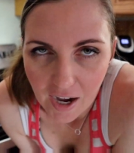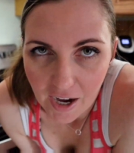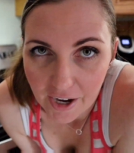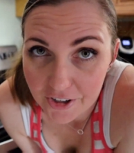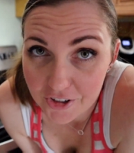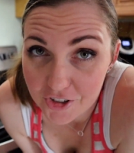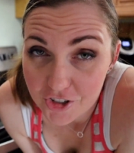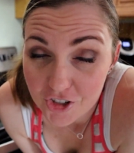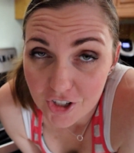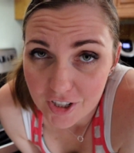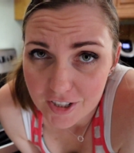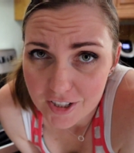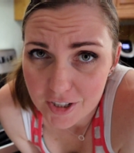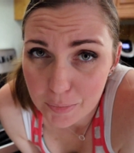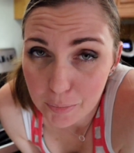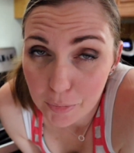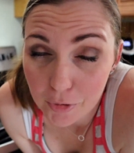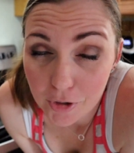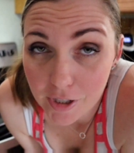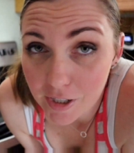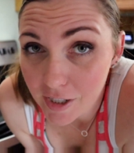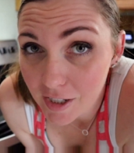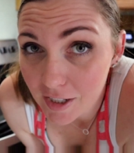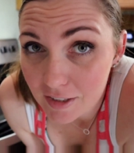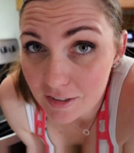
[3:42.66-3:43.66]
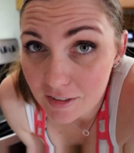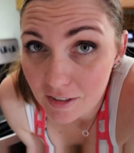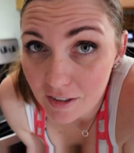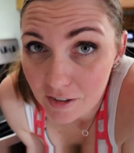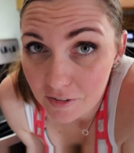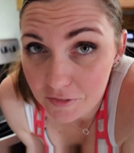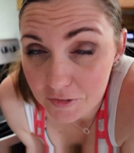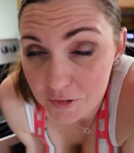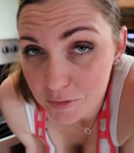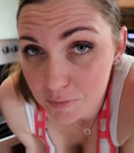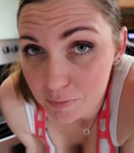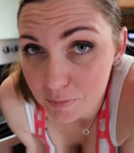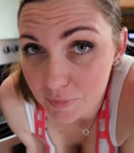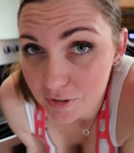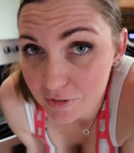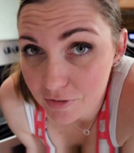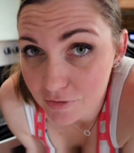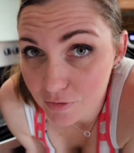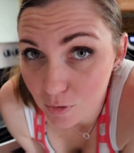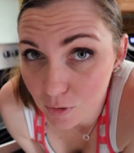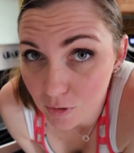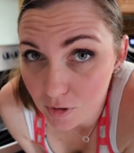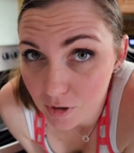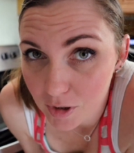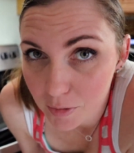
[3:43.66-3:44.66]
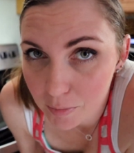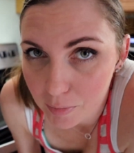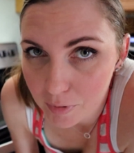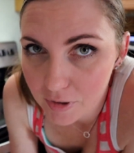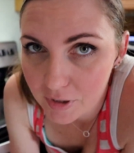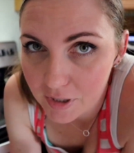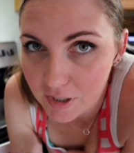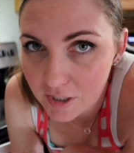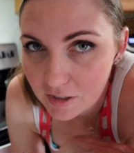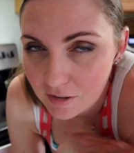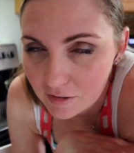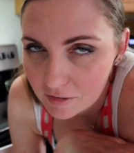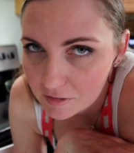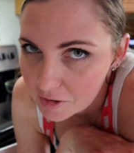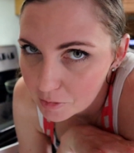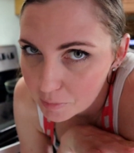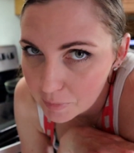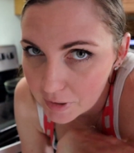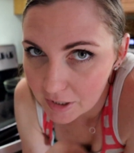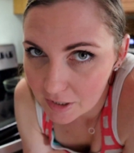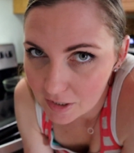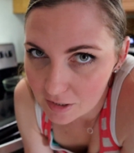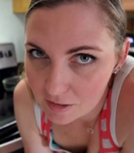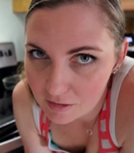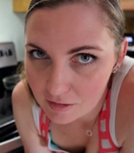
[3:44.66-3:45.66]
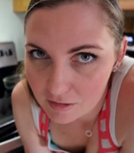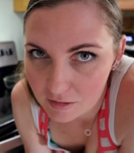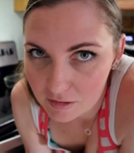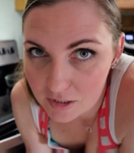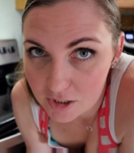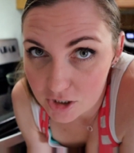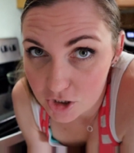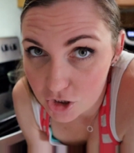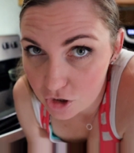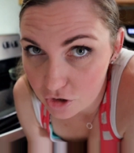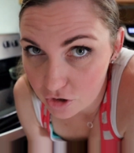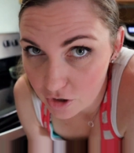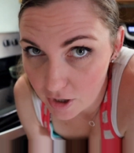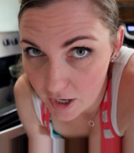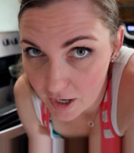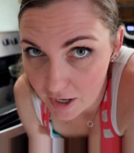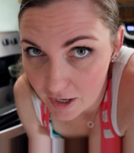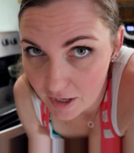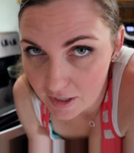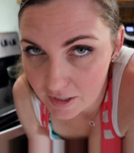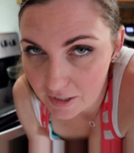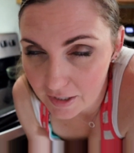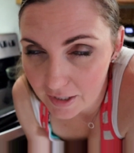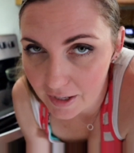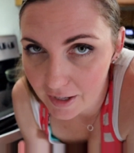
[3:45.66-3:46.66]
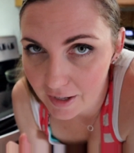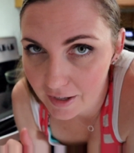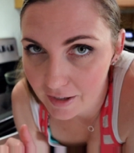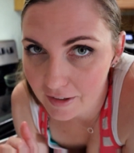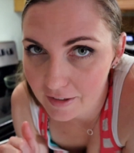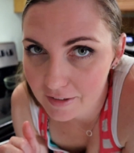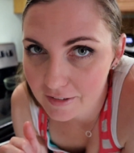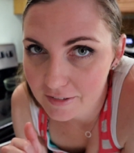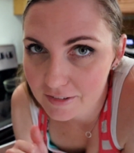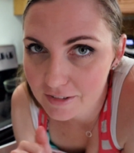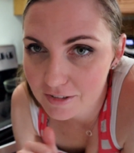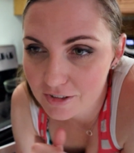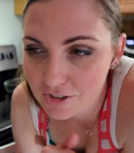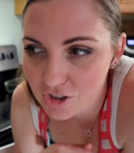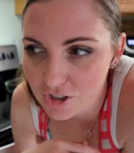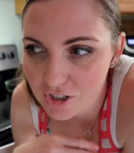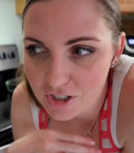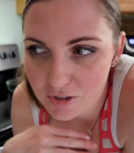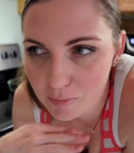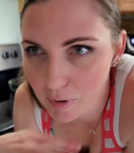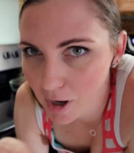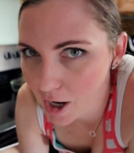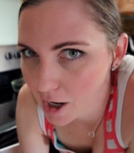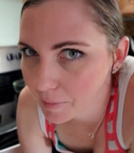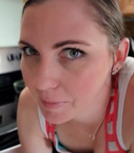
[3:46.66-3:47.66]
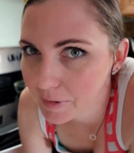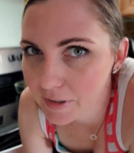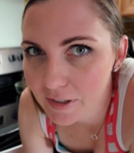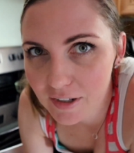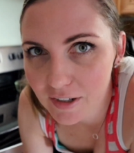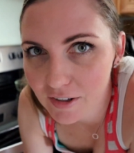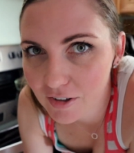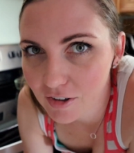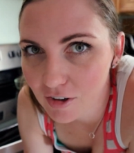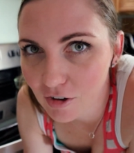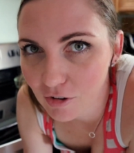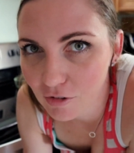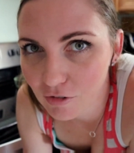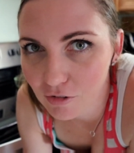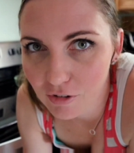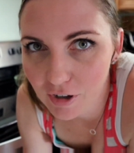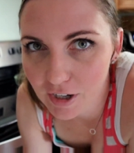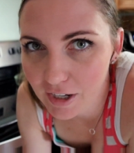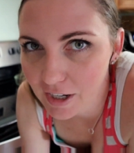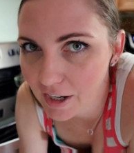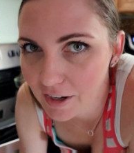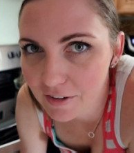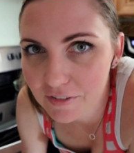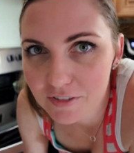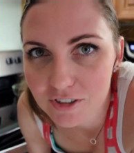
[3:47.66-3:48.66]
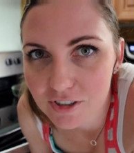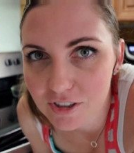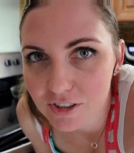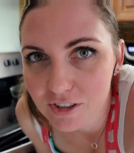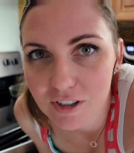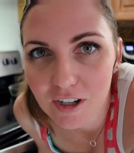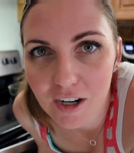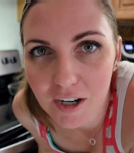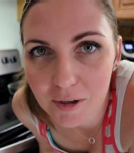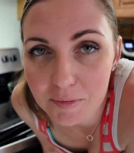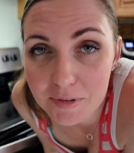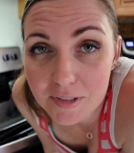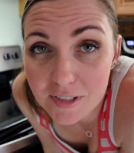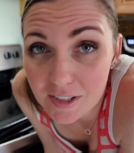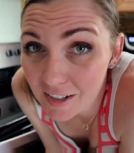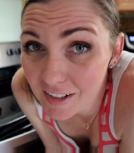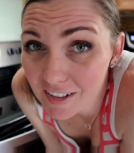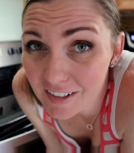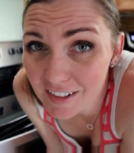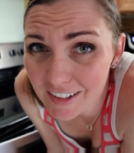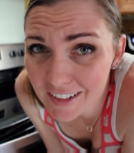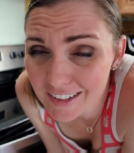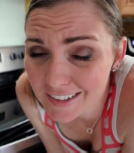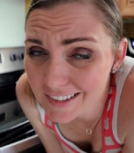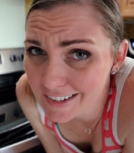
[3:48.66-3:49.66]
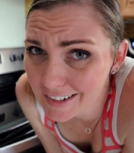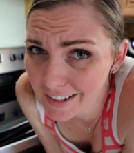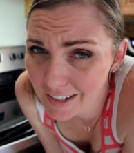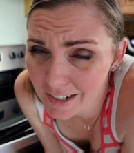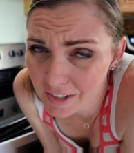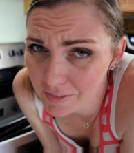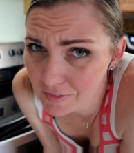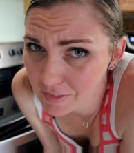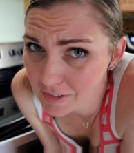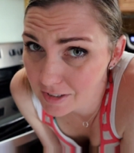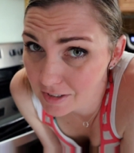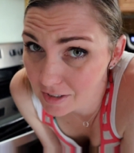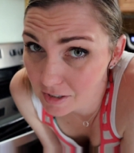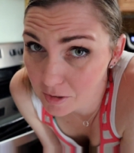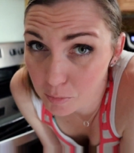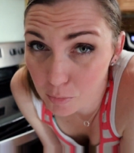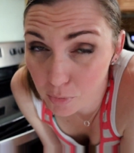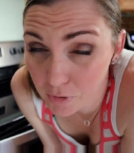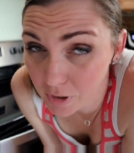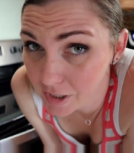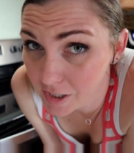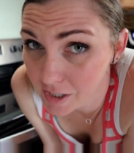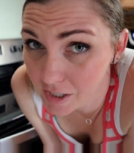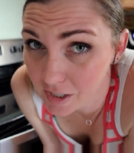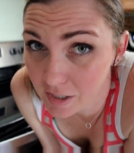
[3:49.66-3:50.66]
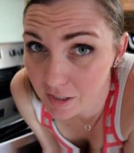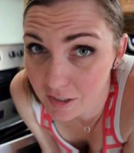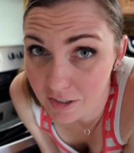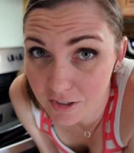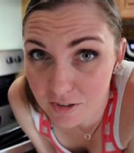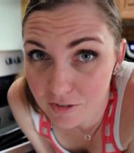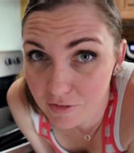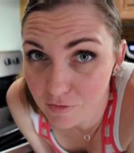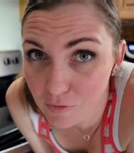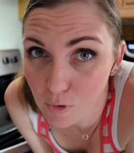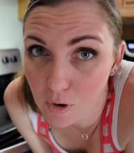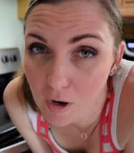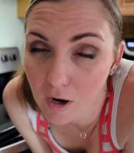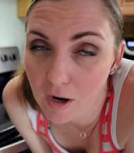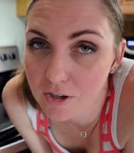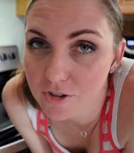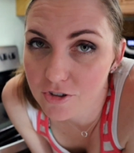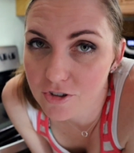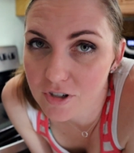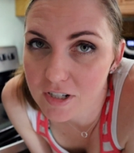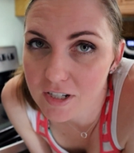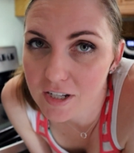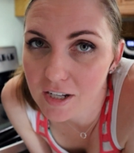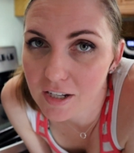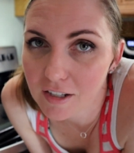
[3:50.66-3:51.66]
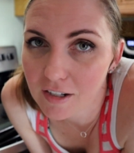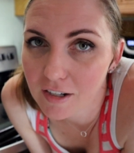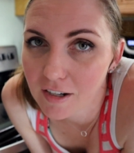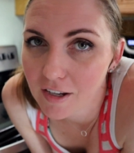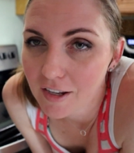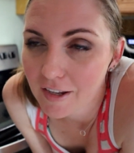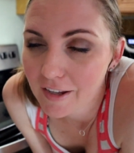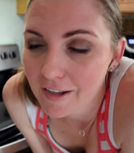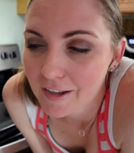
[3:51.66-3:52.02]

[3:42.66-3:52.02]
I just preheat the oven before putting all the bacon on the tray and just pop it in right after I'm done. It's not even done preheating to 400 yet,